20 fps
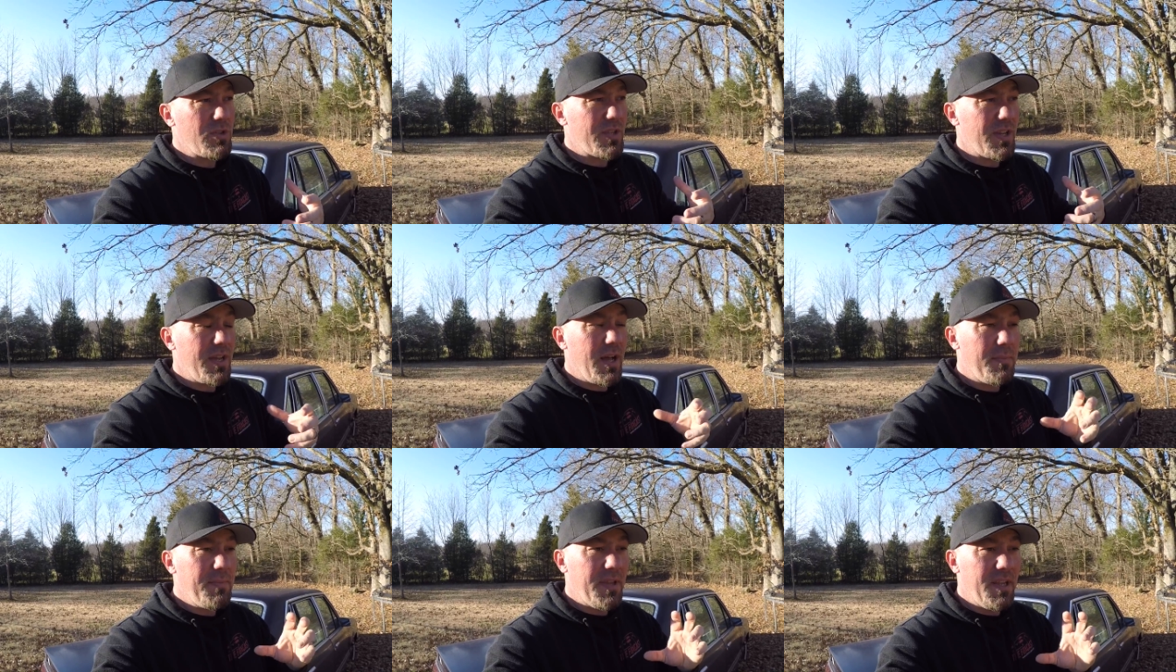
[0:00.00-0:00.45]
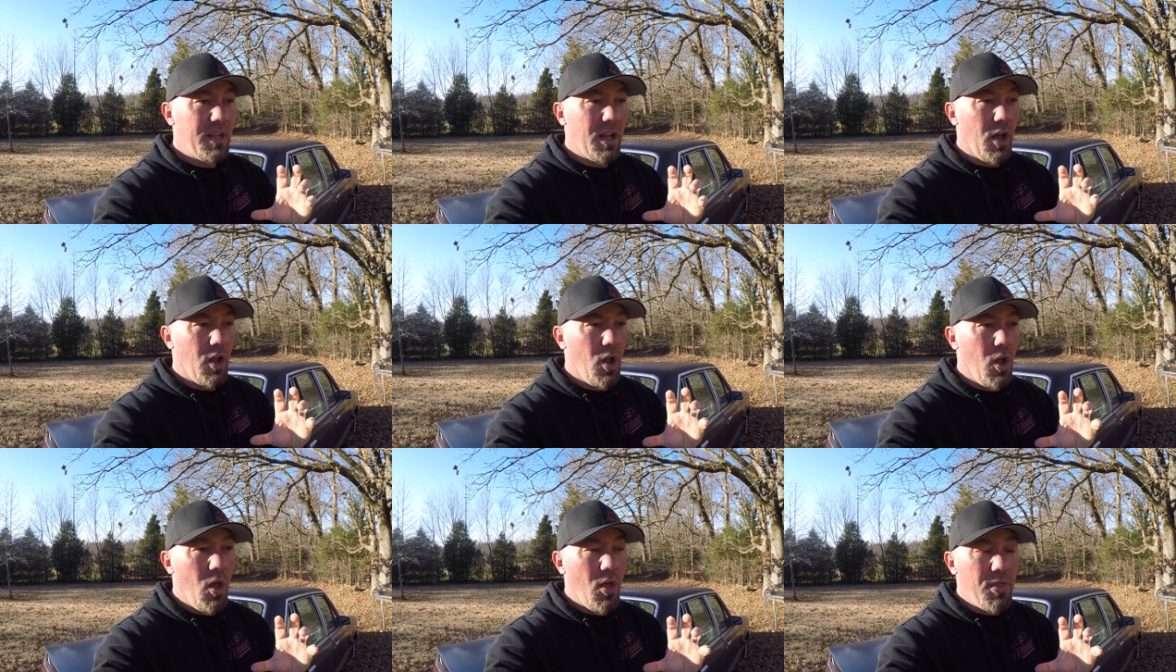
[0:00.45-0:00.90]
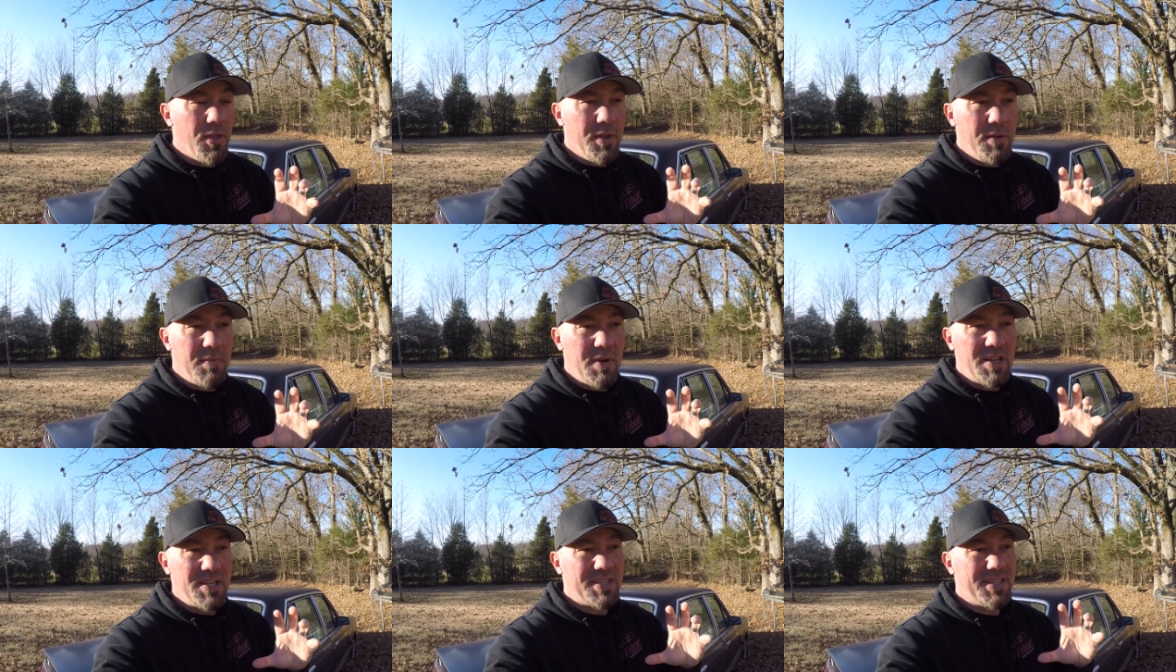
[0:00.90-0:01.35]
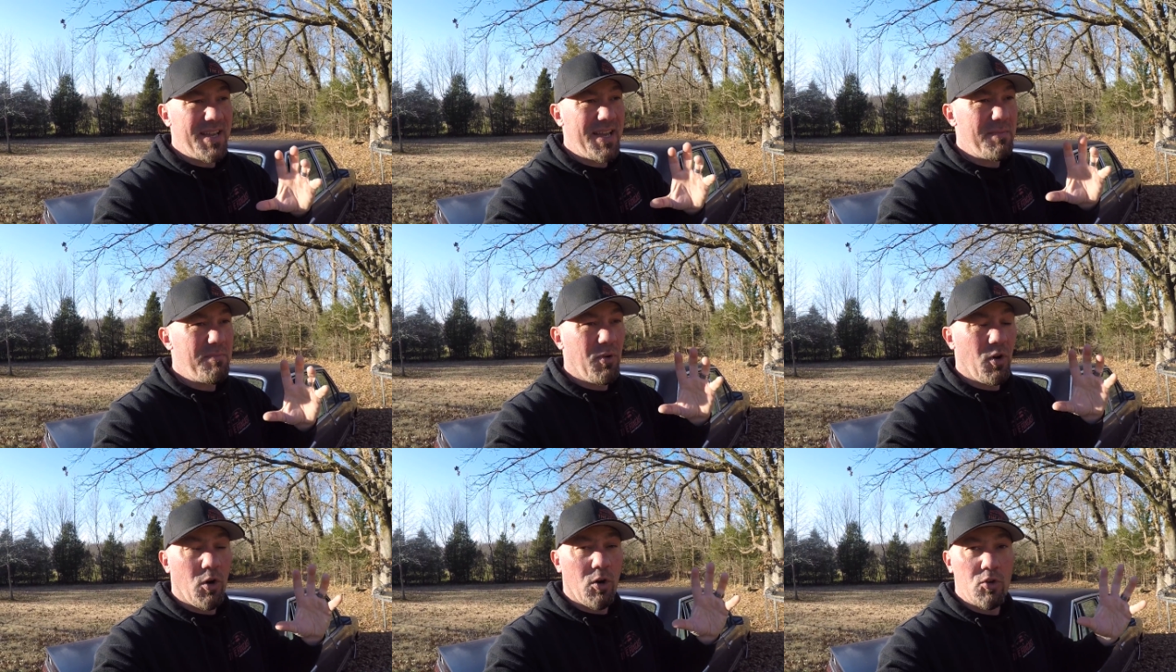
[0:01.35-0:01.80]
side, I mean, all the
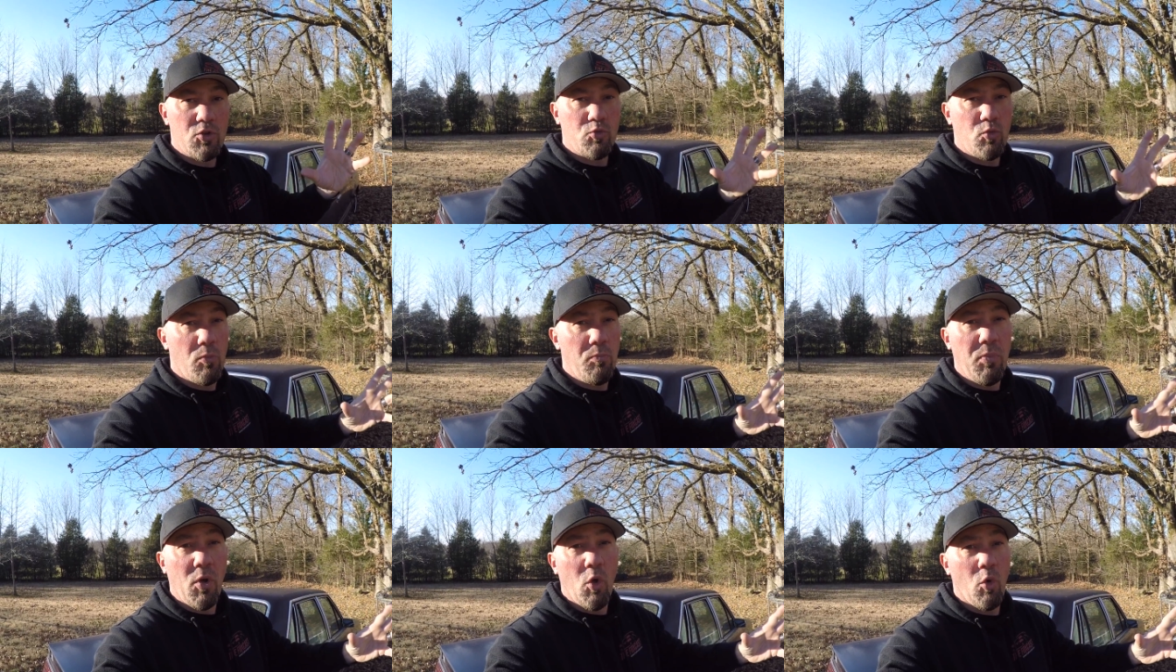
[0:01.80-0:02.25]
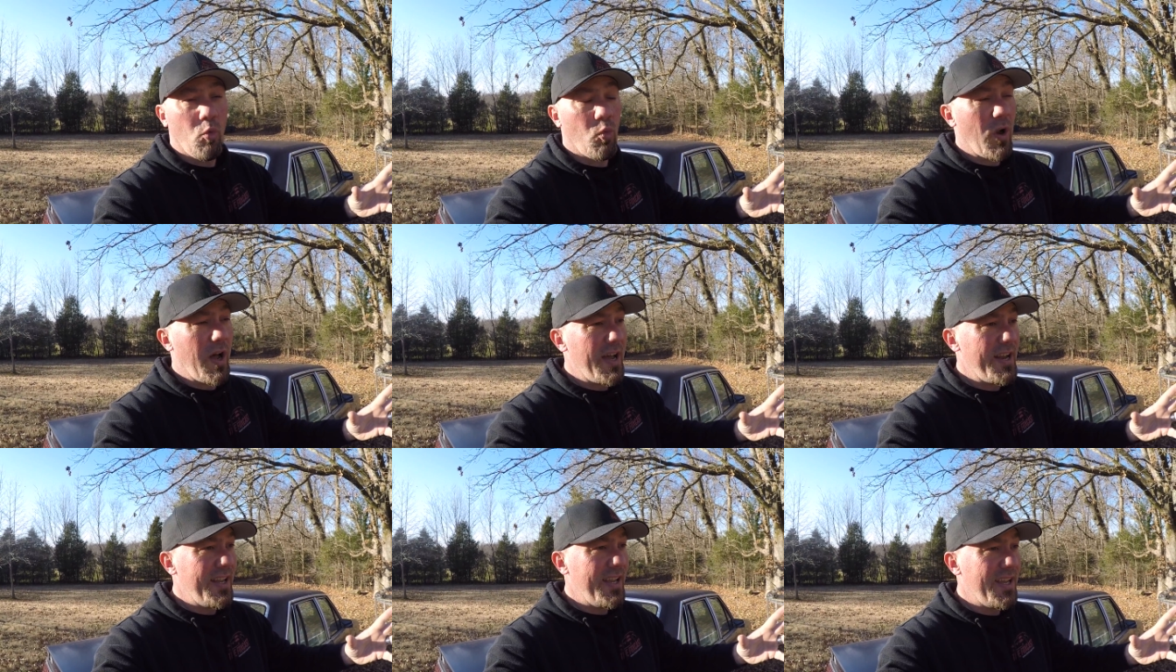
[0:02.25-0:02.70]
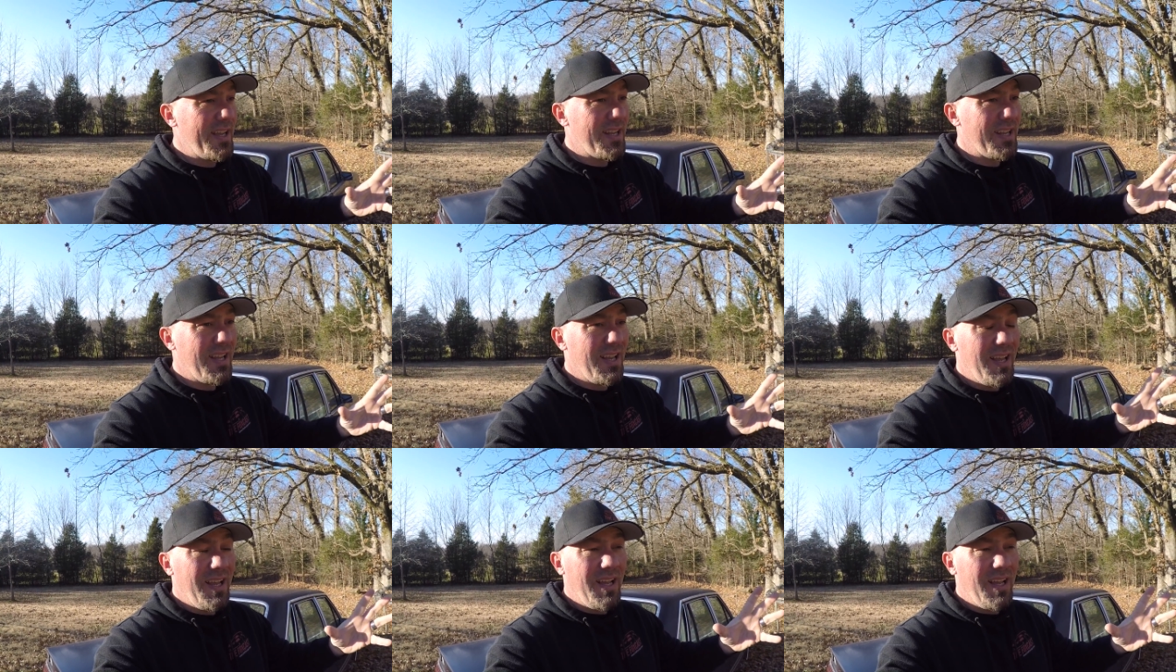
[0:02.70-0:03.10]
Mustang parts will bolt right in.